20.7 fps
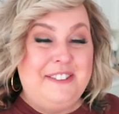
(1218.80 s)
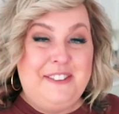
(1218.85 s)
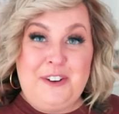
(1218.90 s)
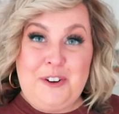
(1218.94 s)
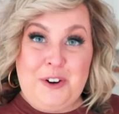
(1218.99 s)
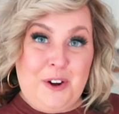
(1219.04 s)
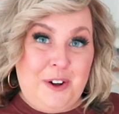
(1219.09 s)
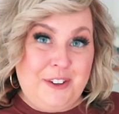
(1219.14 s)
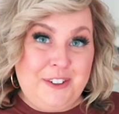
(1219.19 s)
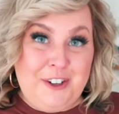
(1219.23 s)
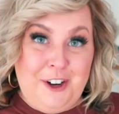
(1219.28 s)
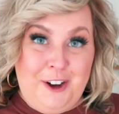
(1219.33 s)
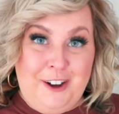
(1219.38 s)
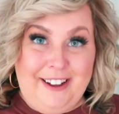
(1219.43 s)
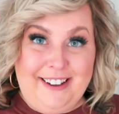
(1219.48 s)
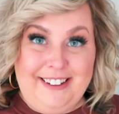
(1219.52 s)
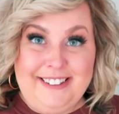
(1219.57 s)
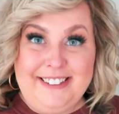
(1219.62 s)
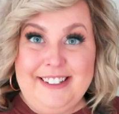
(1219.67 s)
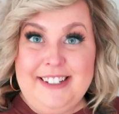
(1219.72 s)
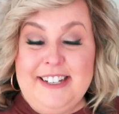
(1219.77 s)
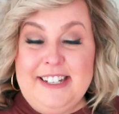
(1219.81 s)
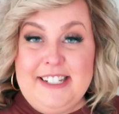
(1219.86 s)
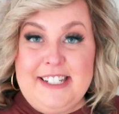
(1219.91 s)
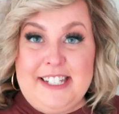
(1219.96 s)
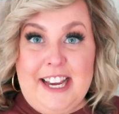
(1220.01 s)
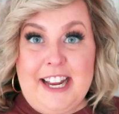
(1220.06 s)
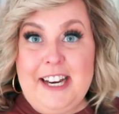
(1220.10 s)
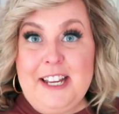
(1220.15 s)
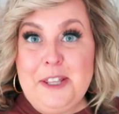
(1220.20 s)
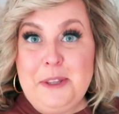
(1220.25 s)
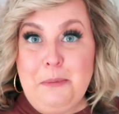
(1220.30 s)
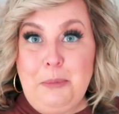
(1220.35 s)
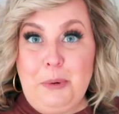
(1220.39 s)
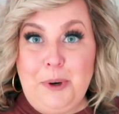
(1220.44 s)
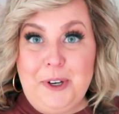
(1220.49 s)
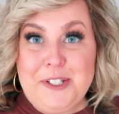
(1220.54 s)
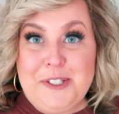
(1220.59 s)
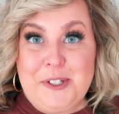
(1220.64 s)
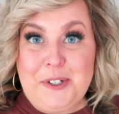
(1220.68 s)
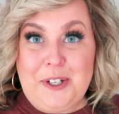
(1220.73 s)
they're all gone. Danny and the
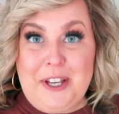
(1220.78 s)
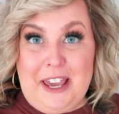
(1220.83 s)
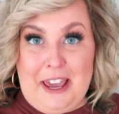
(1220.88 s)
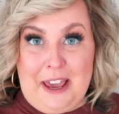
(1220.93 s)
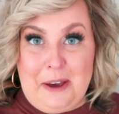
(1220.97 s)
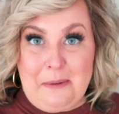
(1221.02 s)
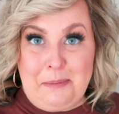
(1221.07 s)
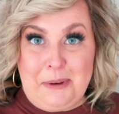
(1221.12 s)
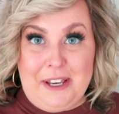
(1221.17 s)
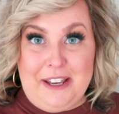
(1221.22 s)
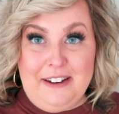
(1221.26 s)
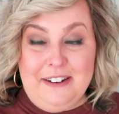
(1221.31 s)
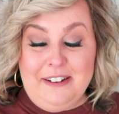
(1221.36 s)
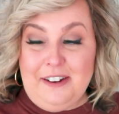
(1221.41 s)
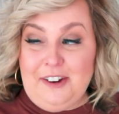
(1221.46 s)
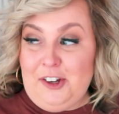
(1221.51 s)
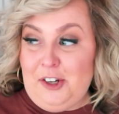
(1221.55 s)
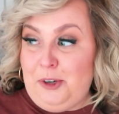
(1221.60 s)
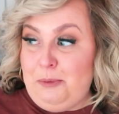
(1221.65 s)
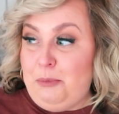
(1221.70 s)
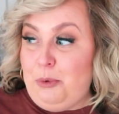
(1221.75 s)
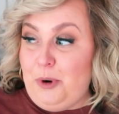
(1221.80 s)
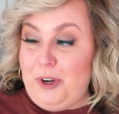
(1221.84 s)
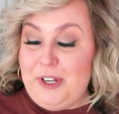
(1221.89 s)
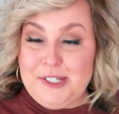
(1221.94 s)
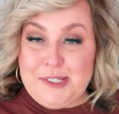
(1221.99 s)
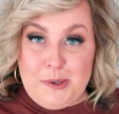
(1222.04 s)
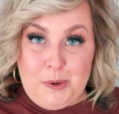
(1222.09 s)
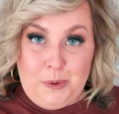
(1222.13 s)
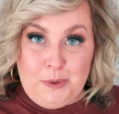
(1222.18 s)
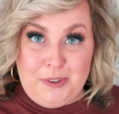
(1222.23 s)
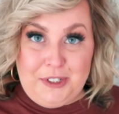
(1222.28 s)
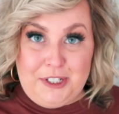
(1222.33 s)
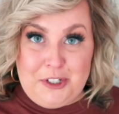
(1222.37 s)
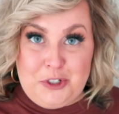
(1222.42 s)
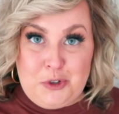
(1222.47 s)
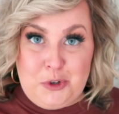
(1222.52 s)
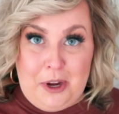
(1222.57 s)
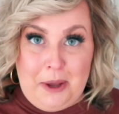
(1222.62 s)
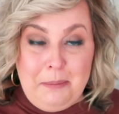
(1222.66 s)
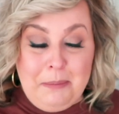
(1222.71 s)
boys are camping on a boys only
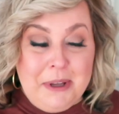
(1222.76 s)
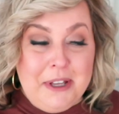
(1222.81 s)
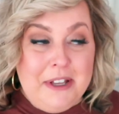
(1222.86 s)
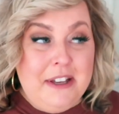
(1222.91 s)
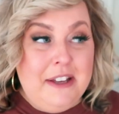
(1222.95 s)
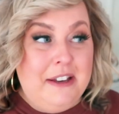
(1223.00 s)
trip.